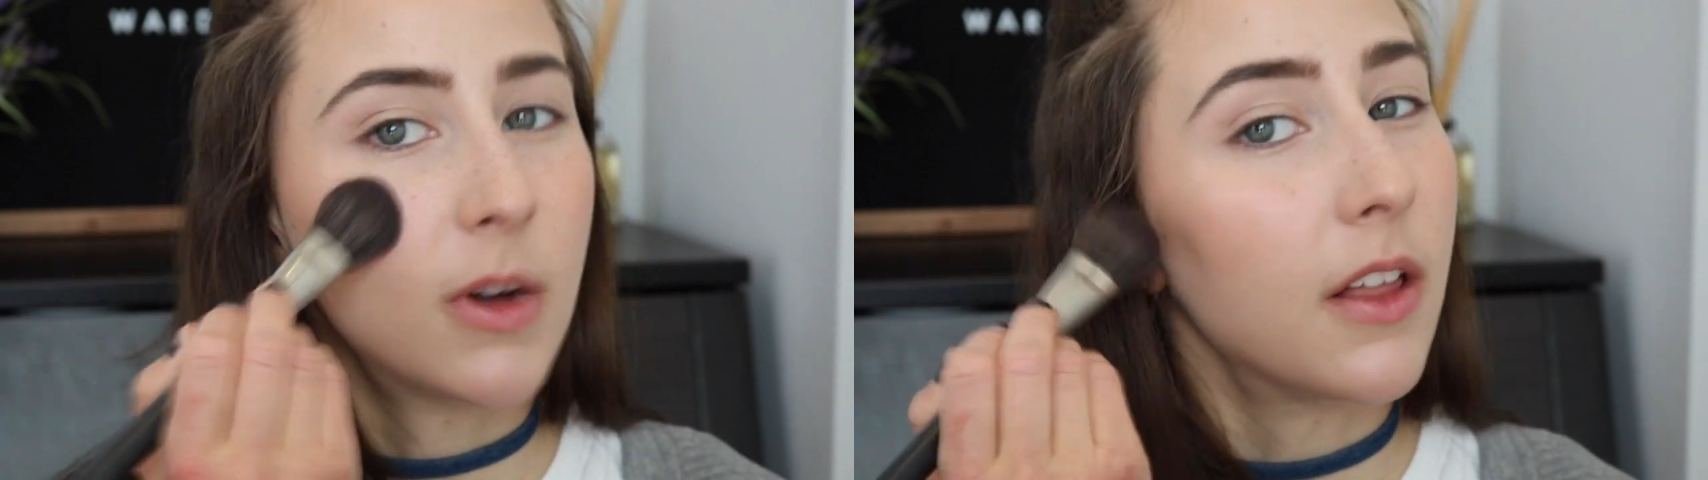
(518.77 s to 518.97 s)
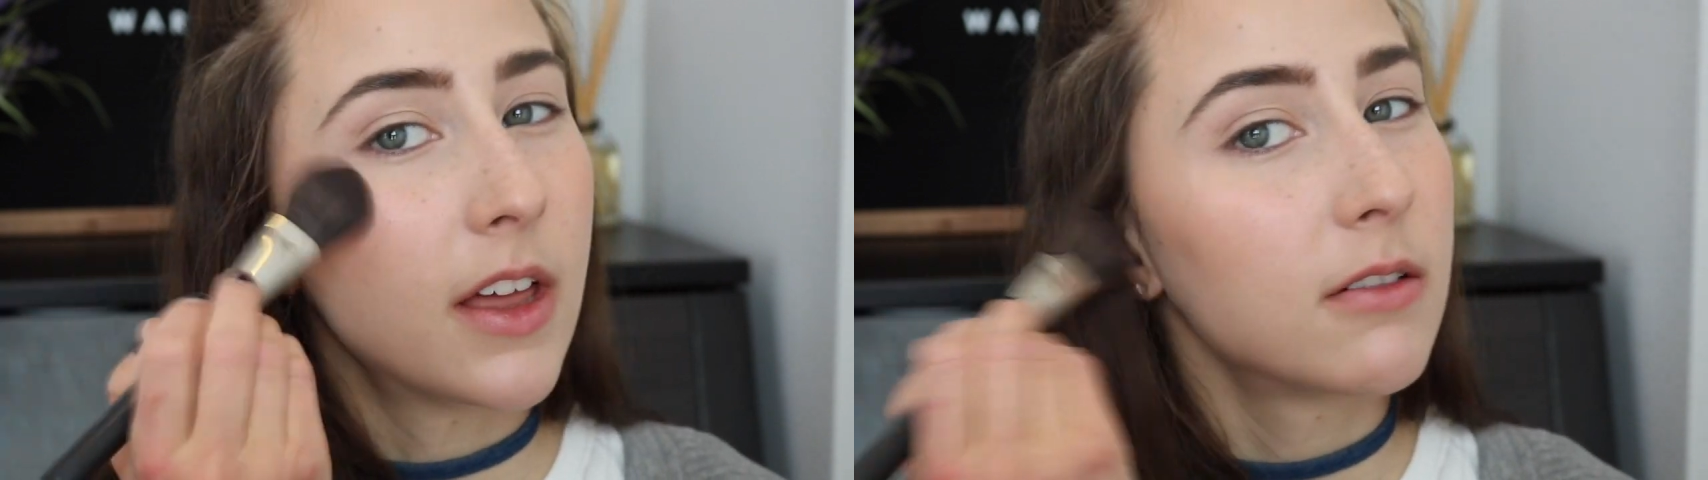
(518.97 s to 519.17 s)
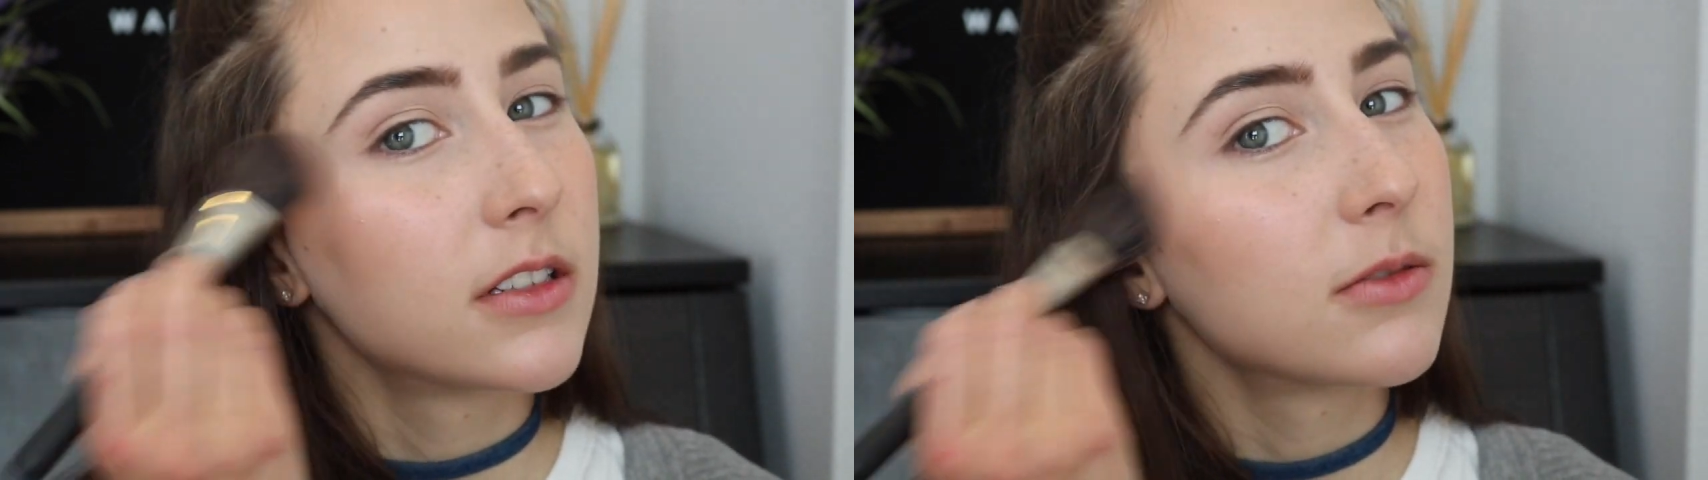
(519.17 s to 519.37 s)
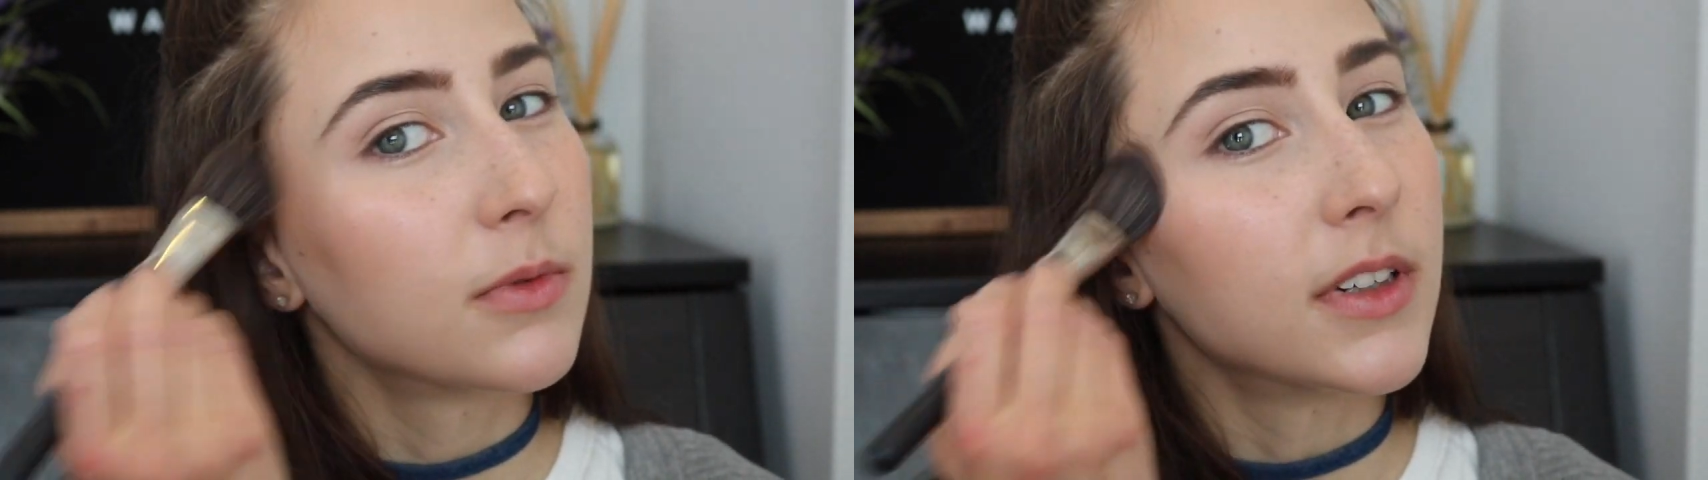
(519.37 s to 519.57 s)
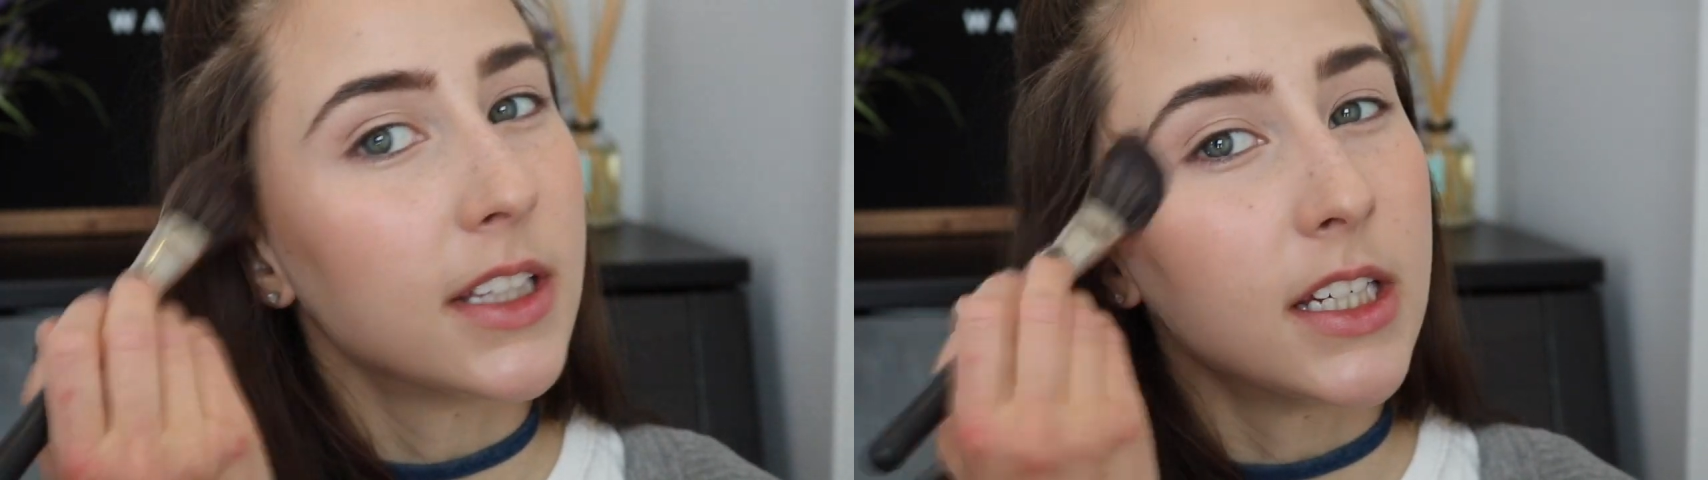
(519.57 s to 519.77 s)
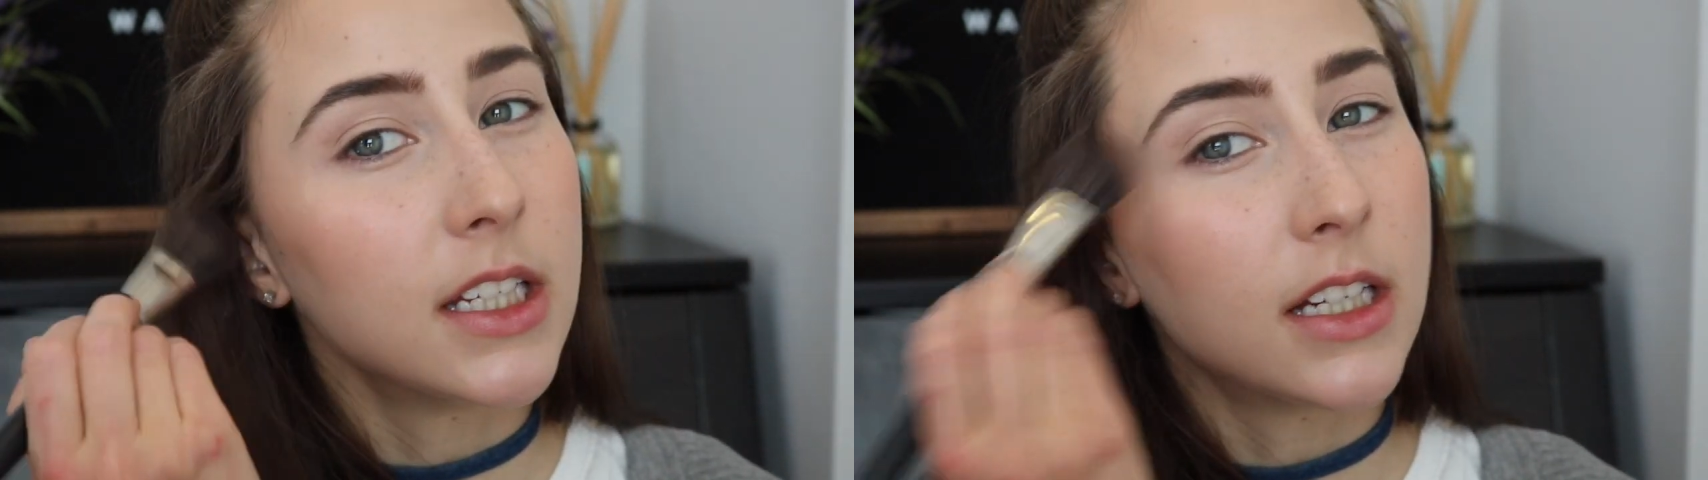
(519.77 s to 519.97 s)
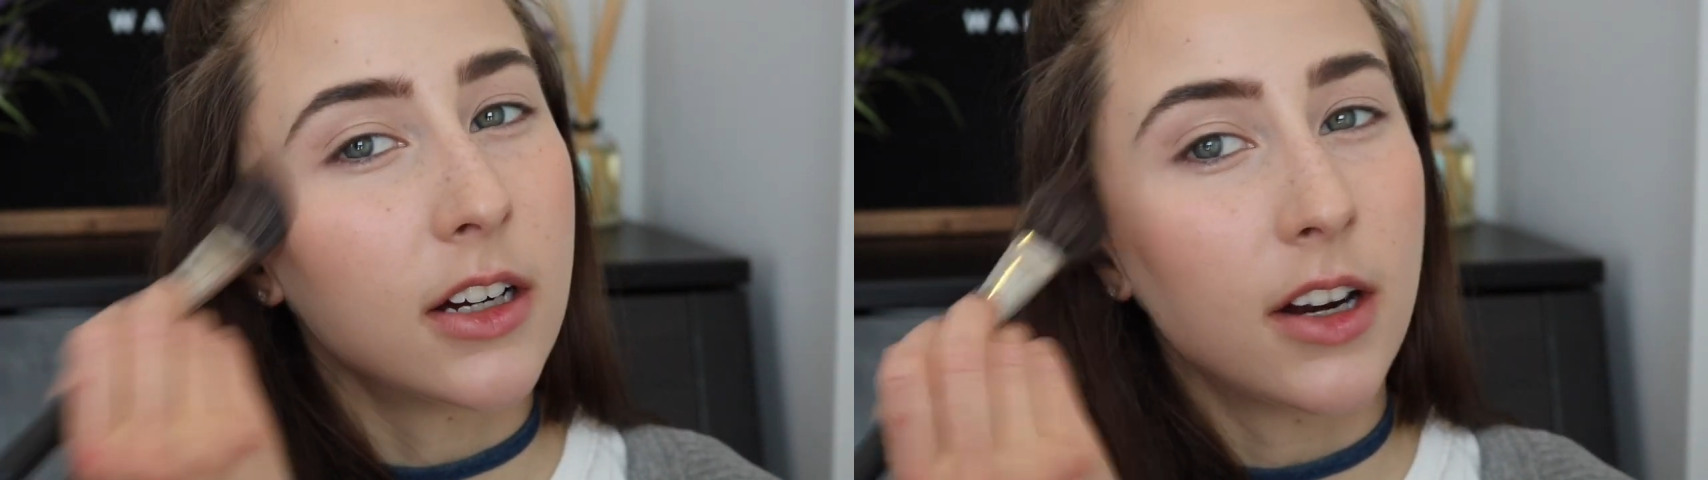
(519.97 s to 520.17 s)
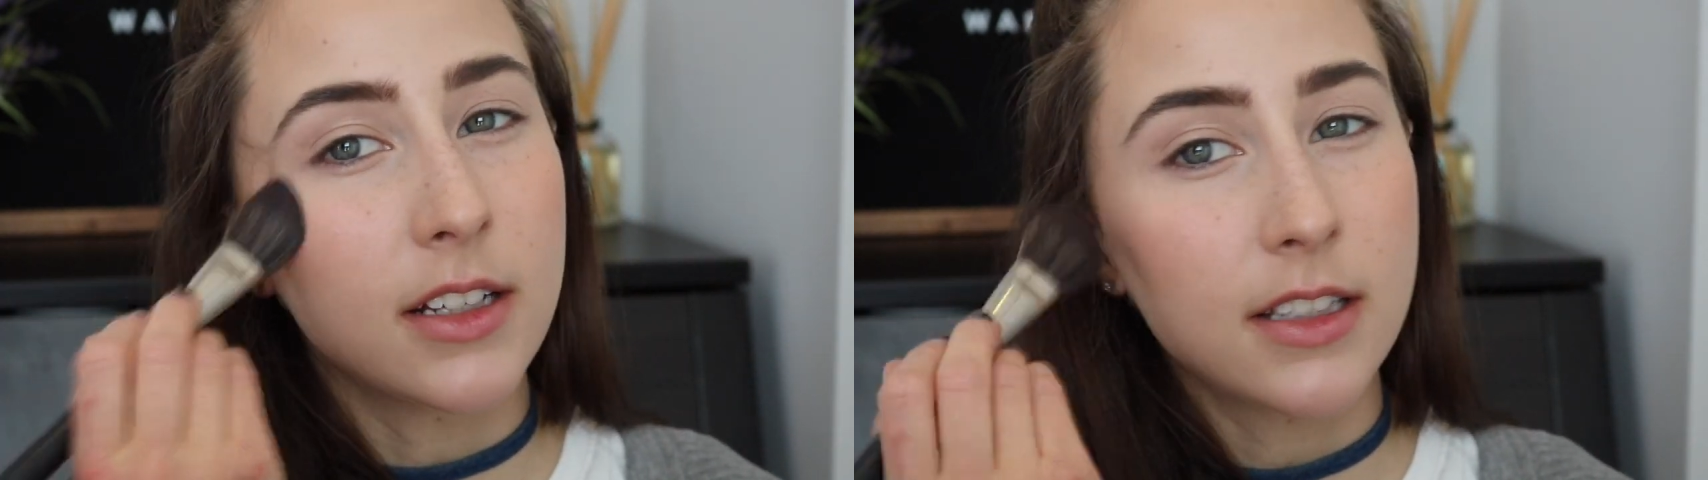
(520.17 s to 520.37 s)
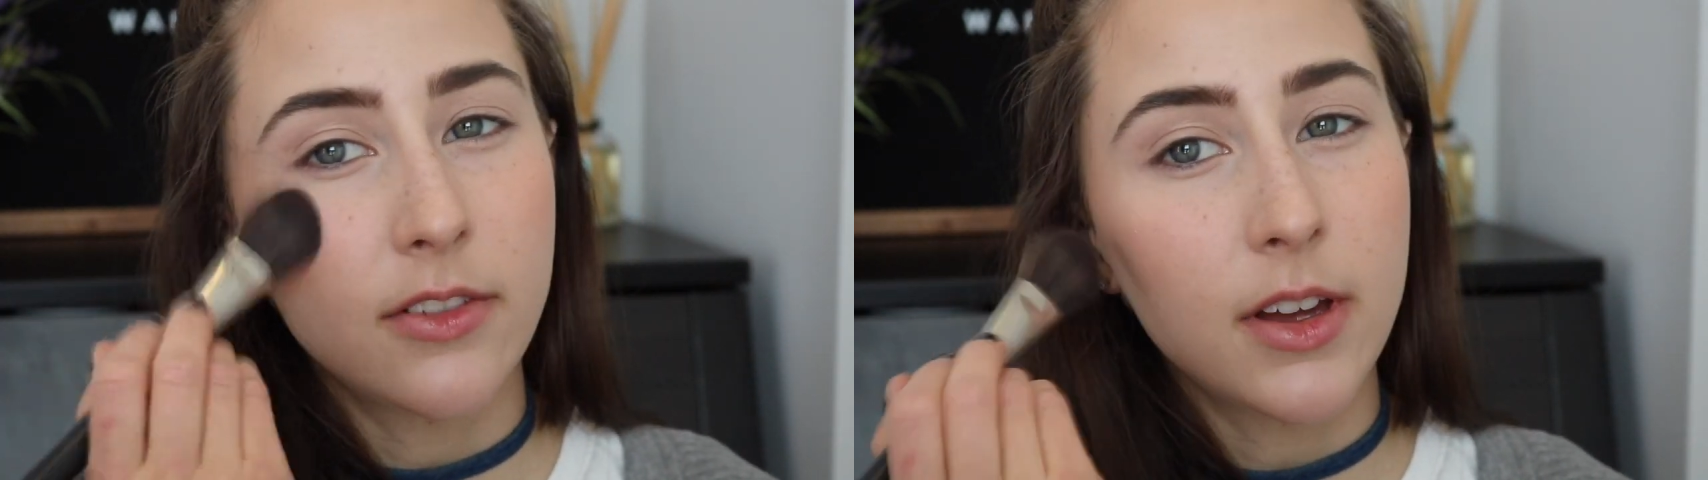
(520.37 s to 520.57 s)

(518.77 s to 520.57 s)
Wow, that was really aggressive.